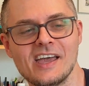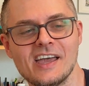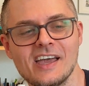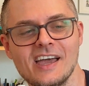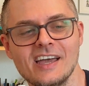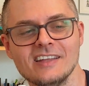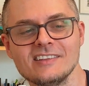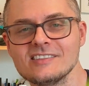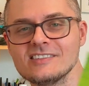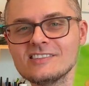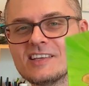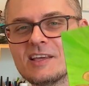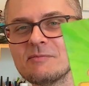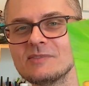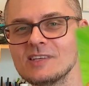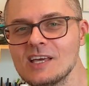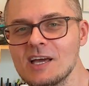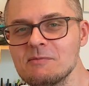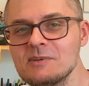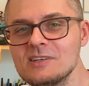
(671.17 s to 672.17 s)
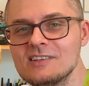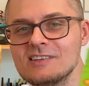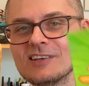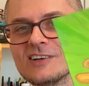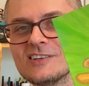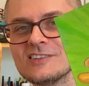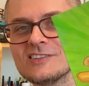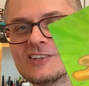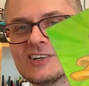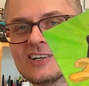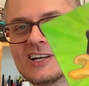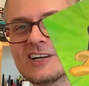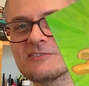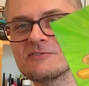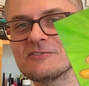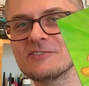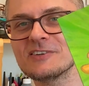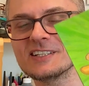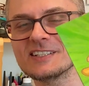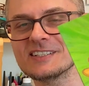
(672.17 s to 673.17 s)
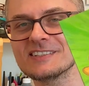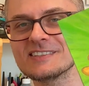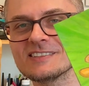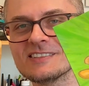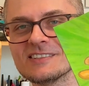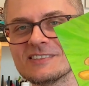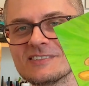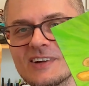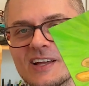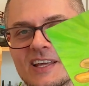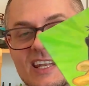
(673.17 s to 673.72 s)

At the same time, he does look unfinished, right?